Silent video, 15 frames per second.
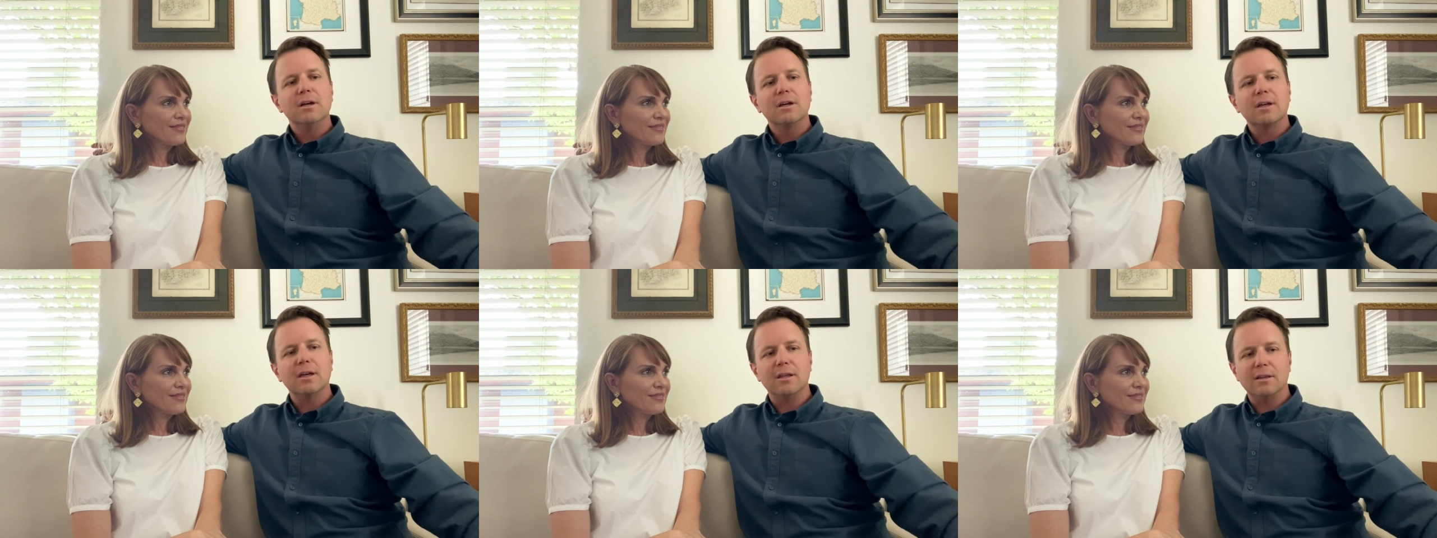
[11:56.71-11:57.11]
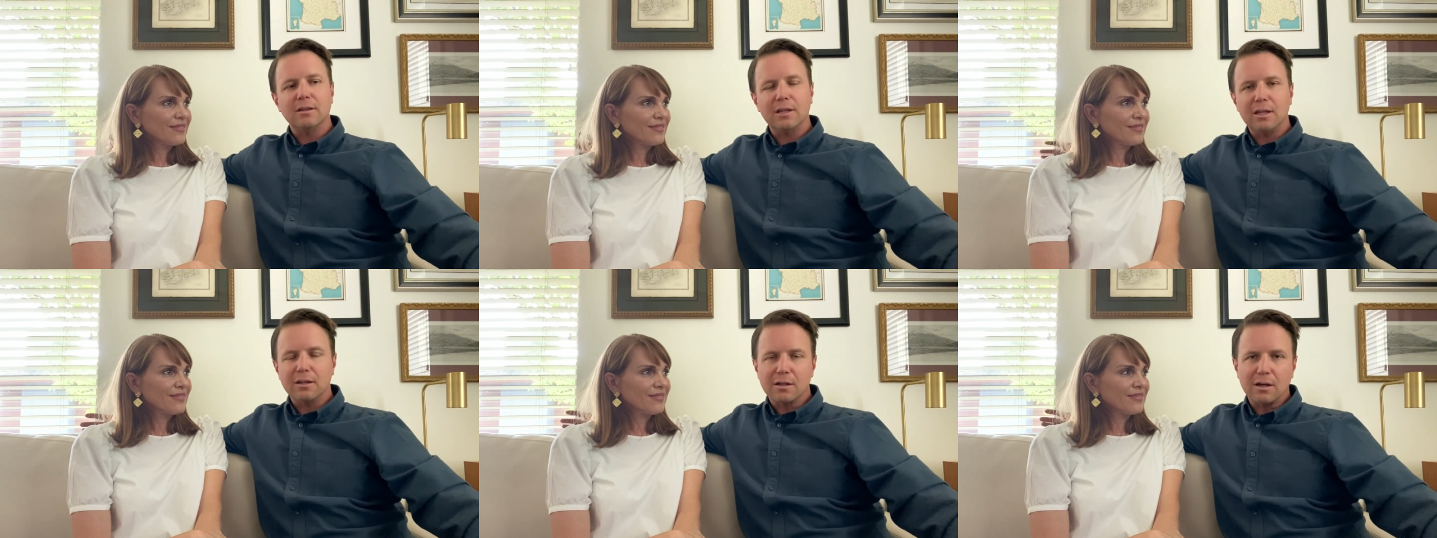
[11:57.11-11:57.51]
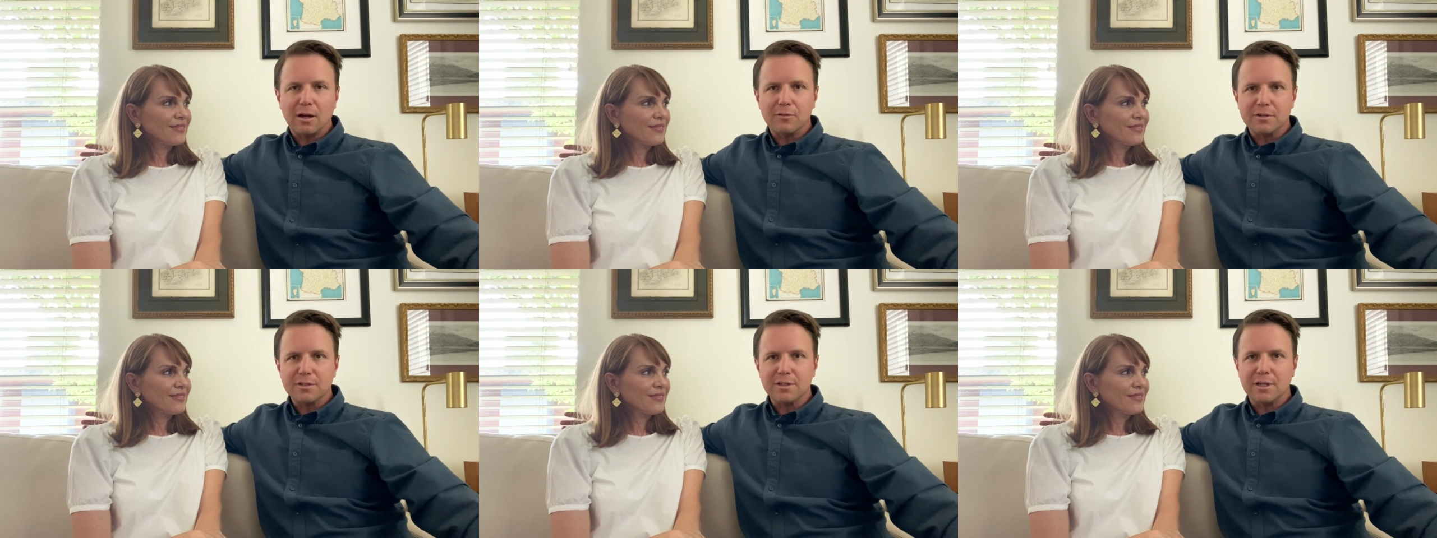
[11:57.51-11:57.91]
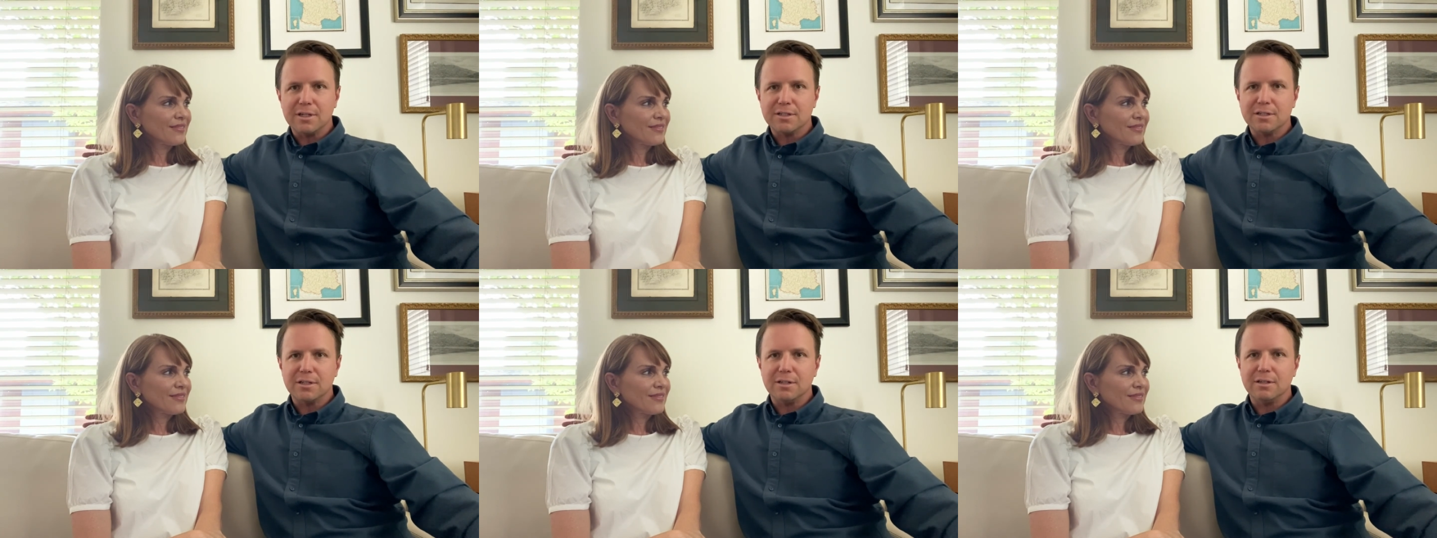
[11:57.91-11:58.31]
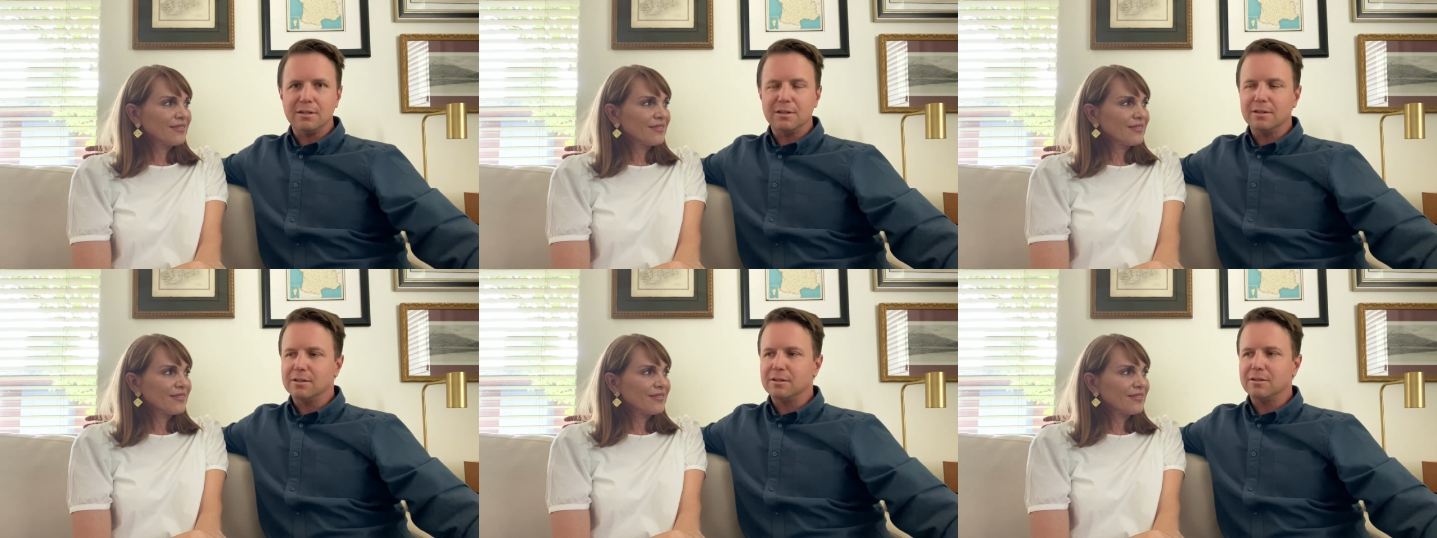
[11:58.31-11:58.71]
Speaker 1: can lead a
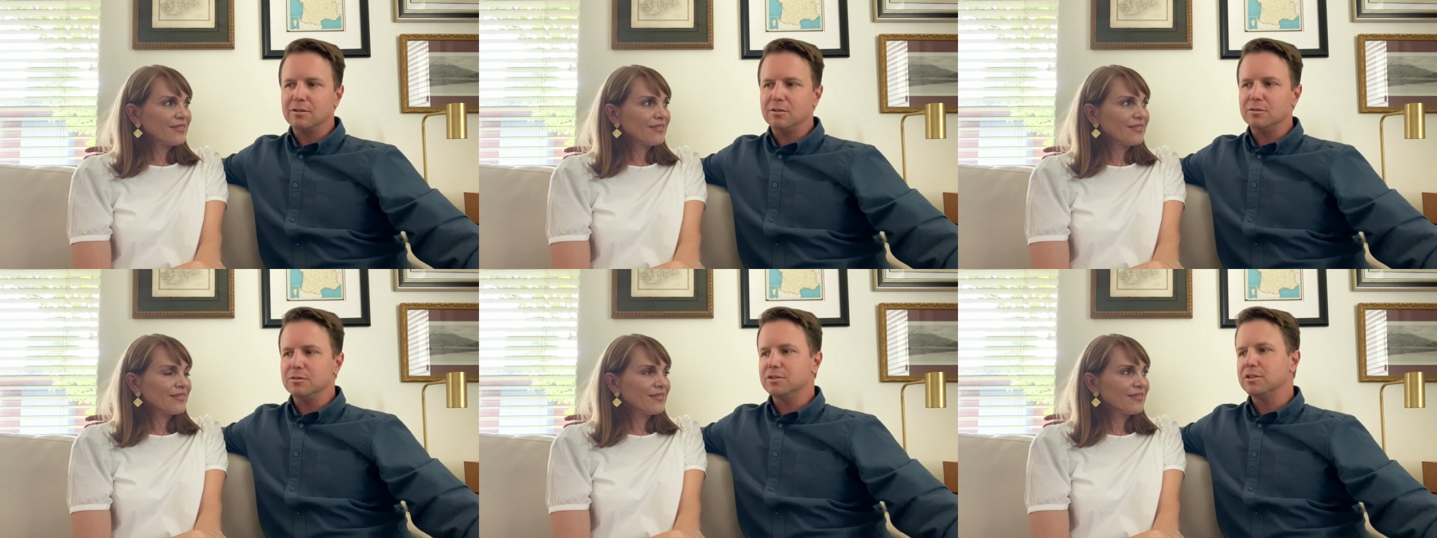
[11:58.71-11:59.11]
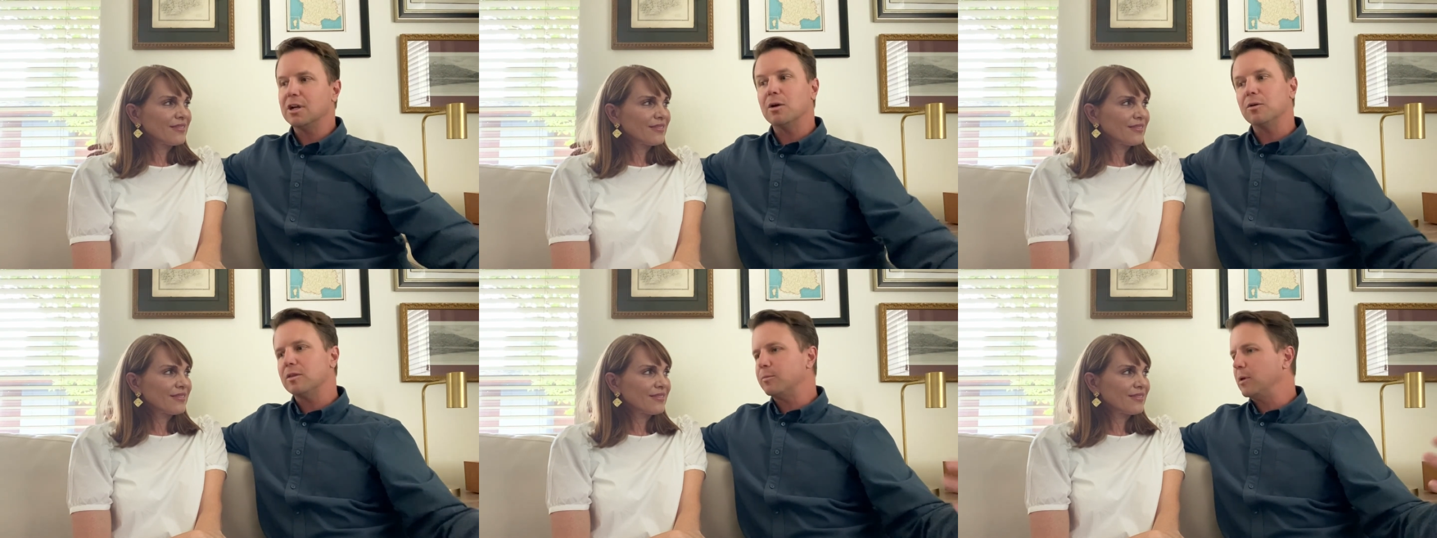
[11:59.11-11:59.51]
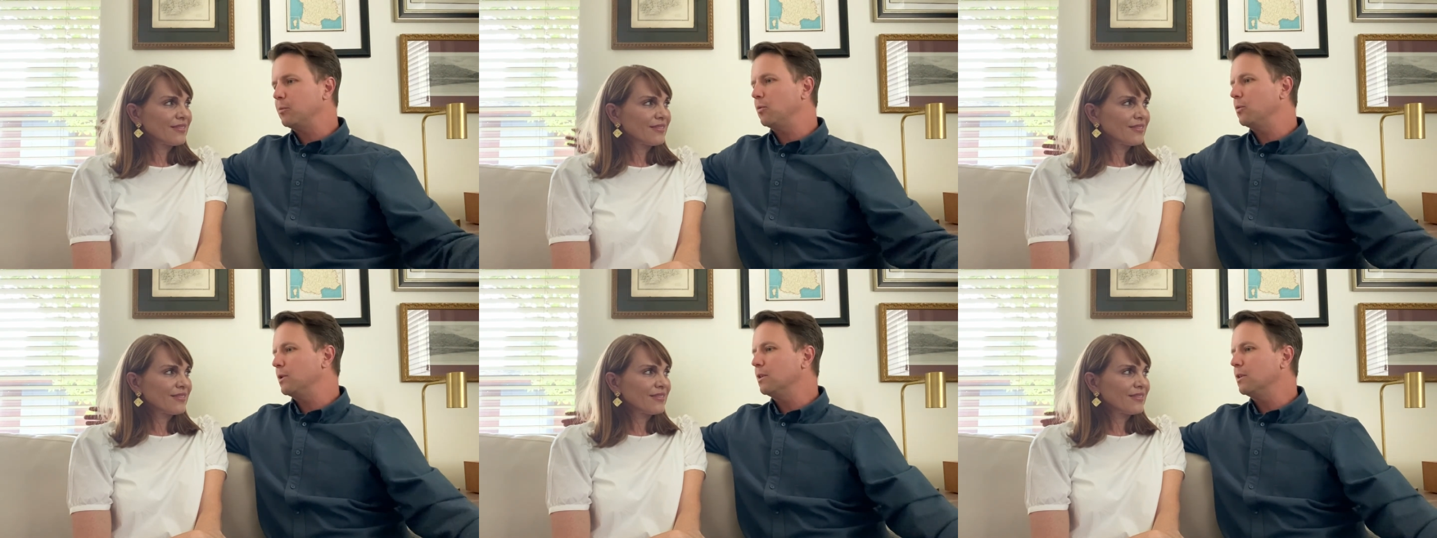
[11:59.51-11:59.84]
conversation to share with the people we